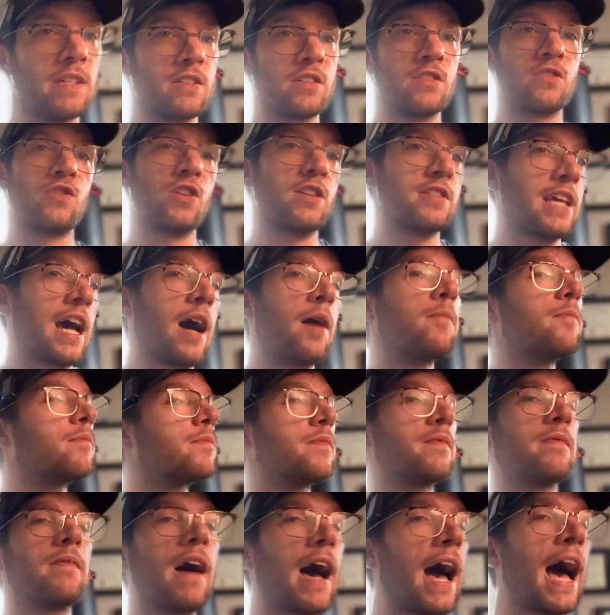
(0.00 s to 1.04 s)
is just
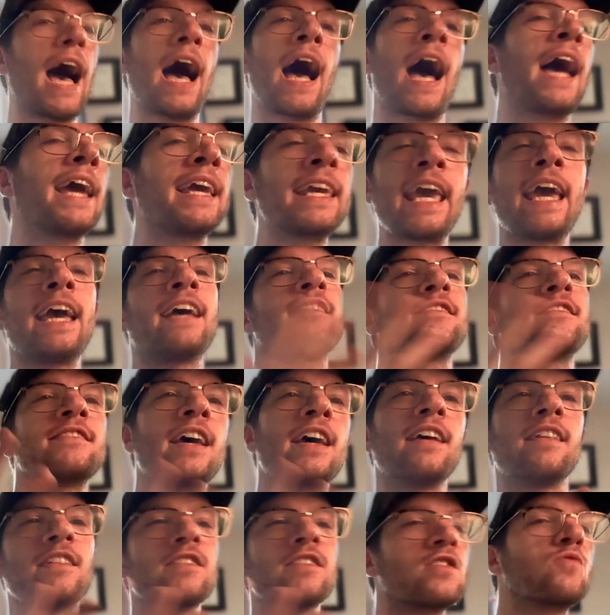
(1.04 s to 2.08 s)
I can't say
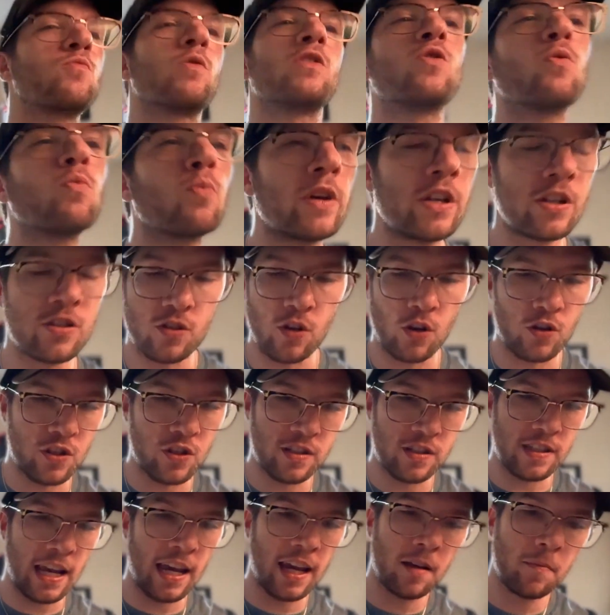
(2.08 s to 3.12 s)
this is what the research is
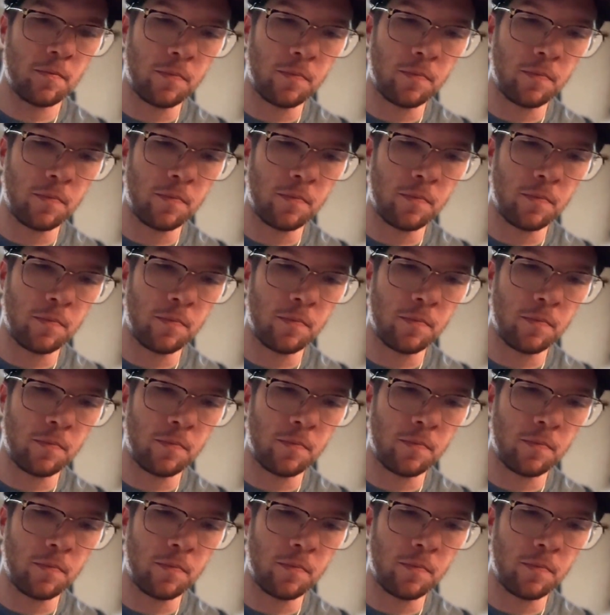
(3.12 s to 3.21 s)
saying,